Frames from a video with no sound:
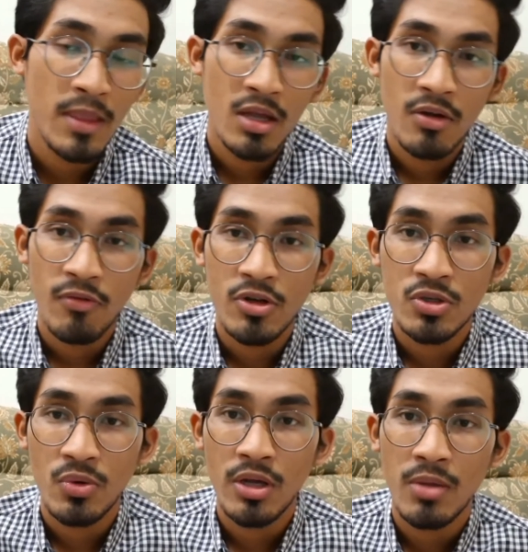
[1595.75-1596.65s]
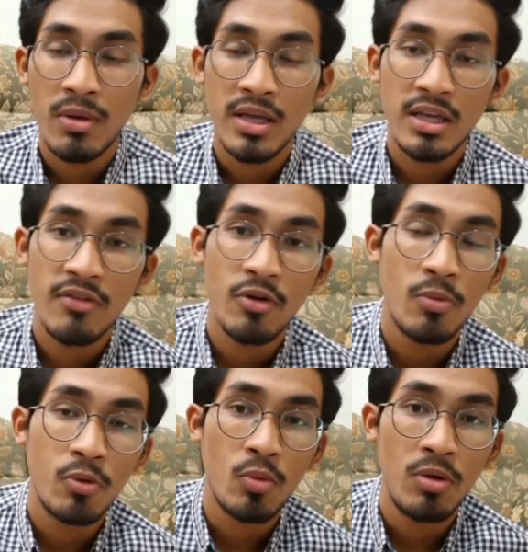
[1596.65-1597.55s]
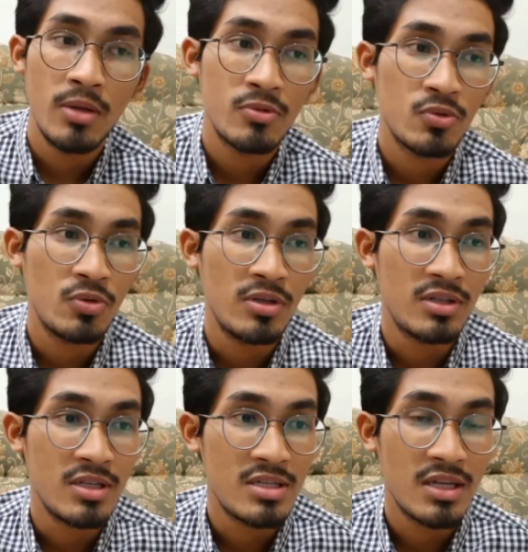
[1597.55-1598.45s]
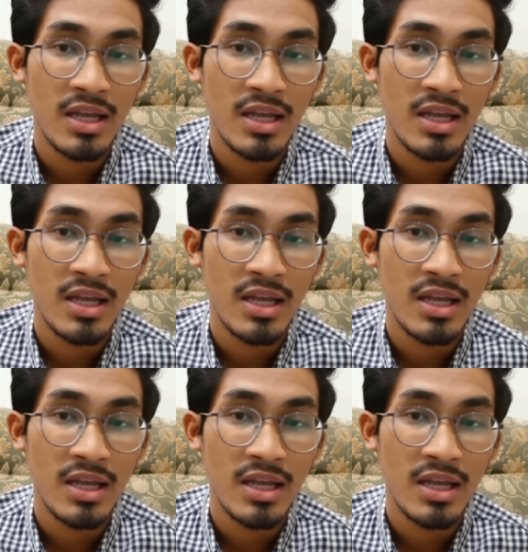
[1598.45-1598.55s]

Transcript: for sure it might give a problem to the teacher,